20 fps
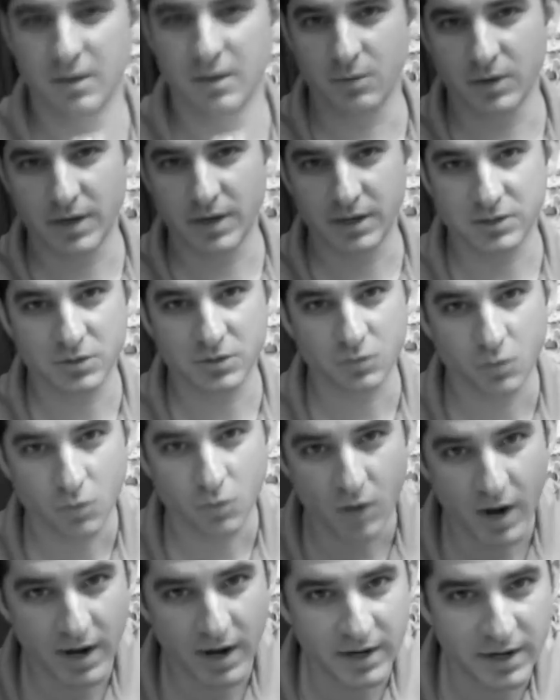we'll catch you
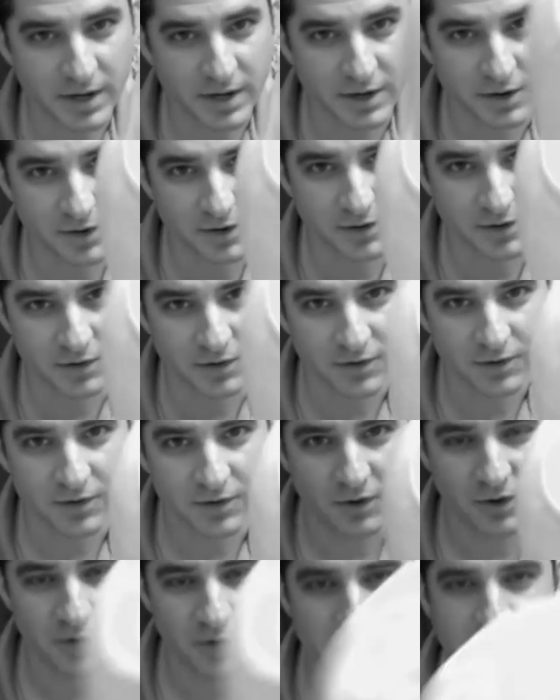right here
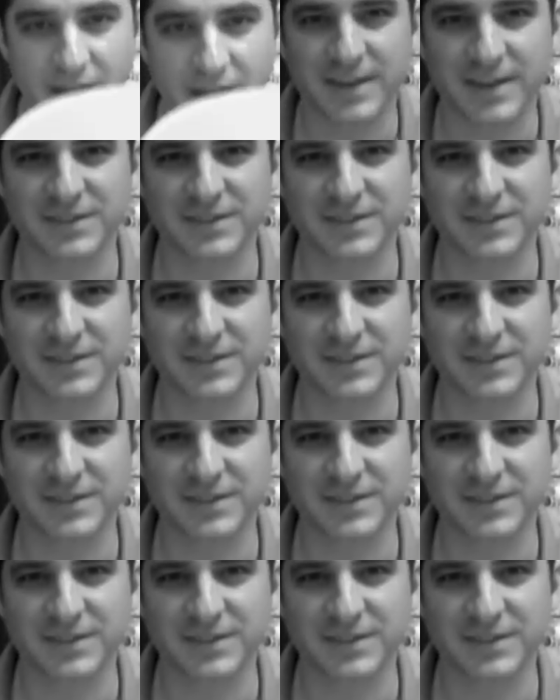on YAK'N,